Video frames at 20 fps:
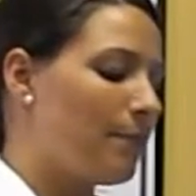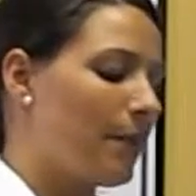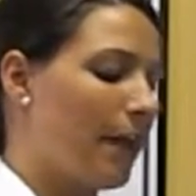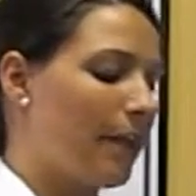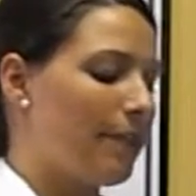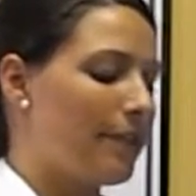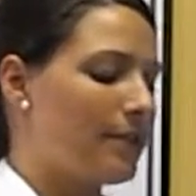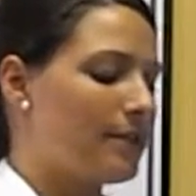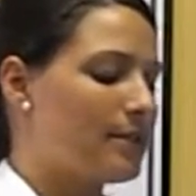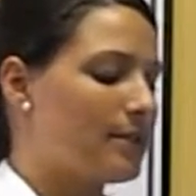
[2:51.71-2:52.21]

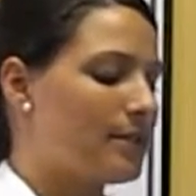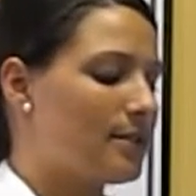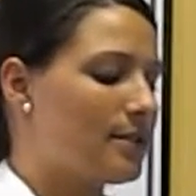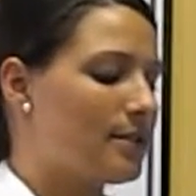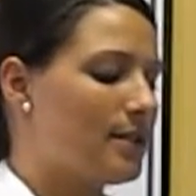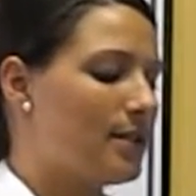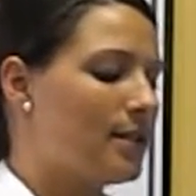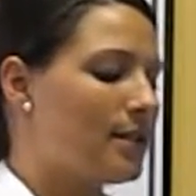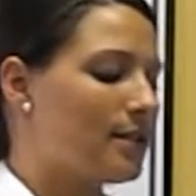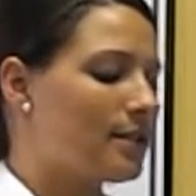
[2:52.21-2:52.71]
and this
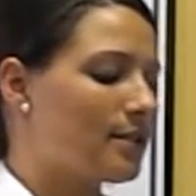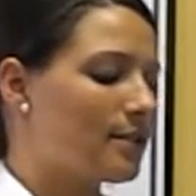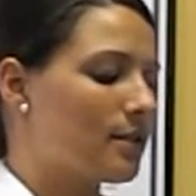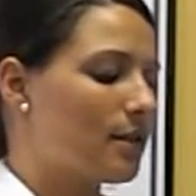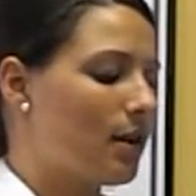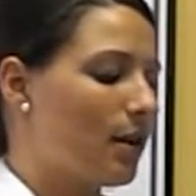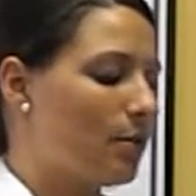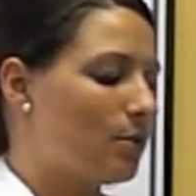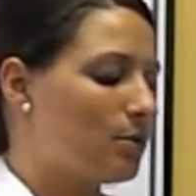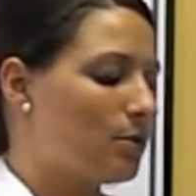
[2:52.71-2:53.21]

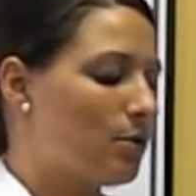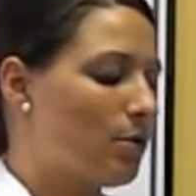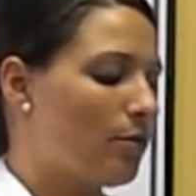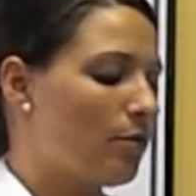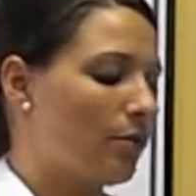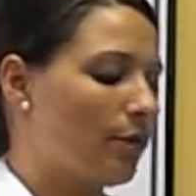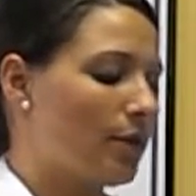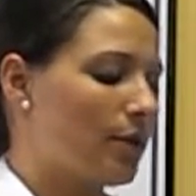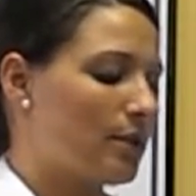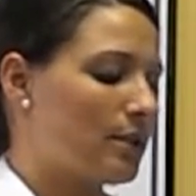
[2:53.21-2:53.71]
disc comes
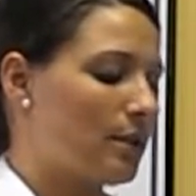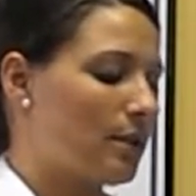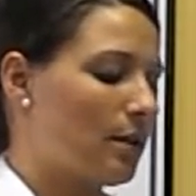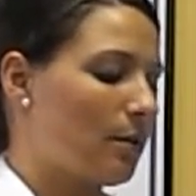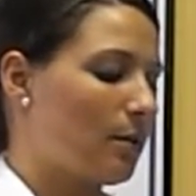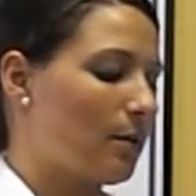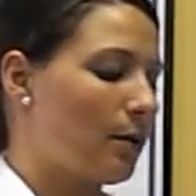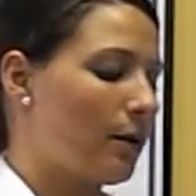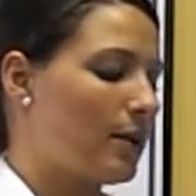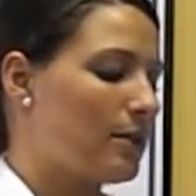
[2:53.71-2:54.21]
over and it's going
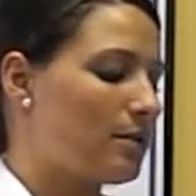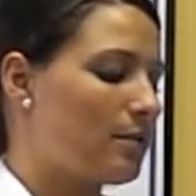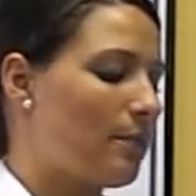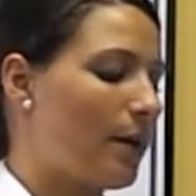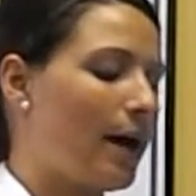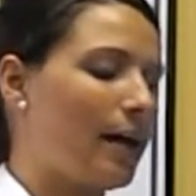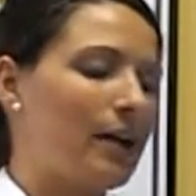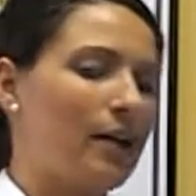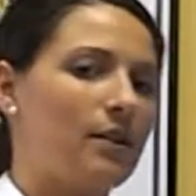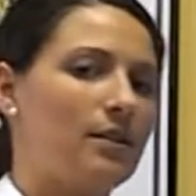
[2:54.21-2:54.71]
to press
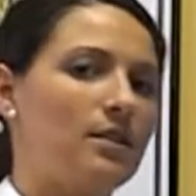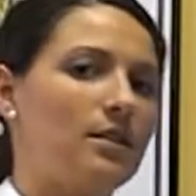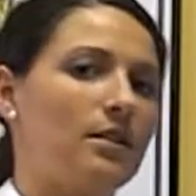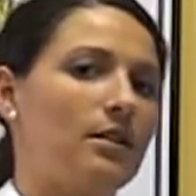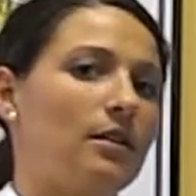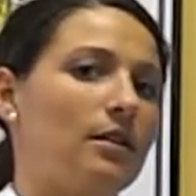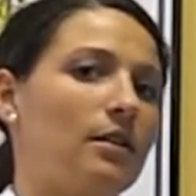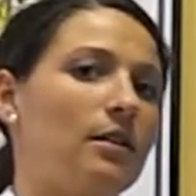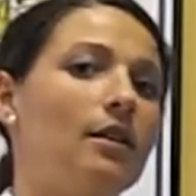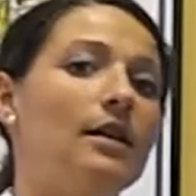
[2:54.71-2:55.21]
back into
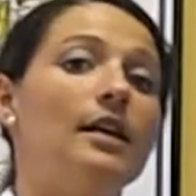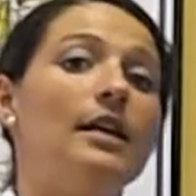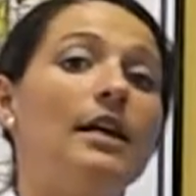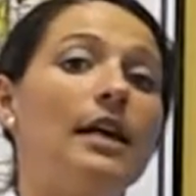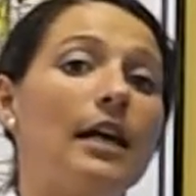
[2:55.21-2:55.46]
here,